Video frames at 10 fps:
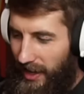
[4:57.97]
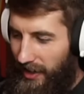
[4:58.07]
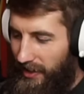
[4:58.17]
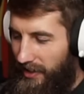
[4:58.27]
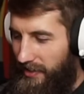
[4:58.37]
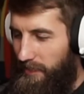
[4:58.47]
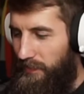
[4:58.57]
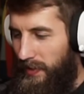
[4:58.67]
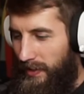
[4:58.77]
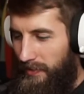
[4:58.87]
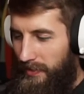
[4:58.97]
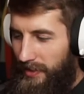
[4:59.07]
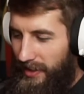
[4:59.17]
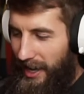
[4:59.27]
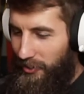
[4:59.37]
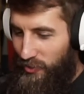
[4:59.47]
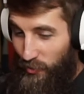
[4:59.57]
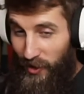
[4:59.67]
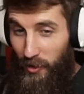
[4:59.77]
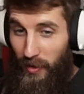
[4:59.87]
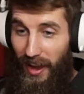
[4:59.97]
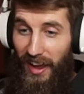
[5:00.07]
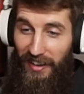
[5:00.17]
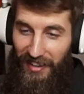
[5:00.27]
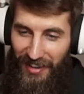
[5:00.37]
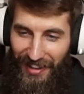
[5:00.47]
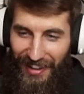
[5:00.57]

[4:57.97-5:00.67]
Dang. I was real bad.